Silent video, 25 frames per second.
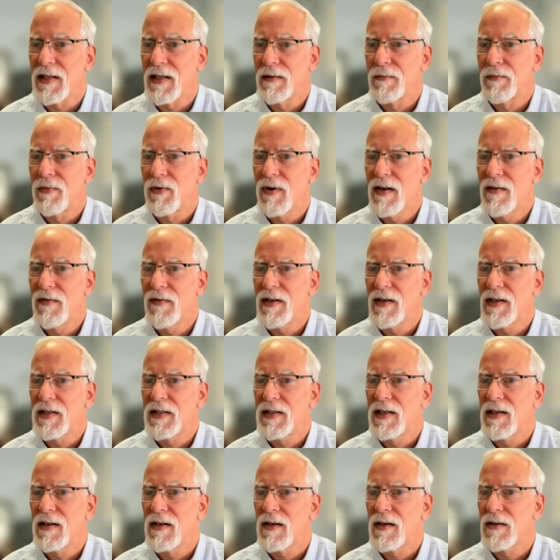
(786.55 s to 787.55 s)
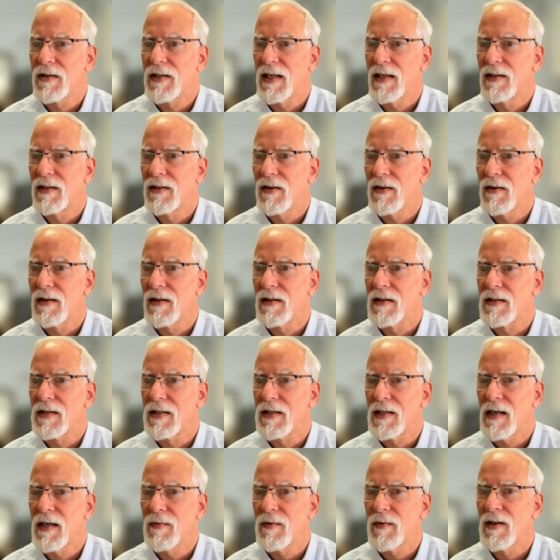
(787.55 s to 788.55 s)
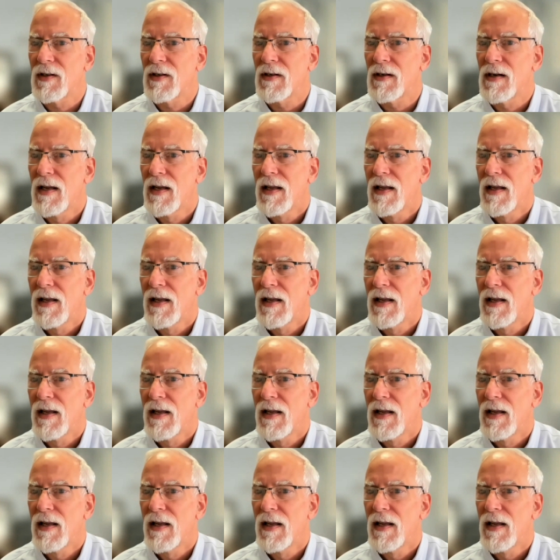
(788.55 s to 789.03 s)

In previous years and during the summer,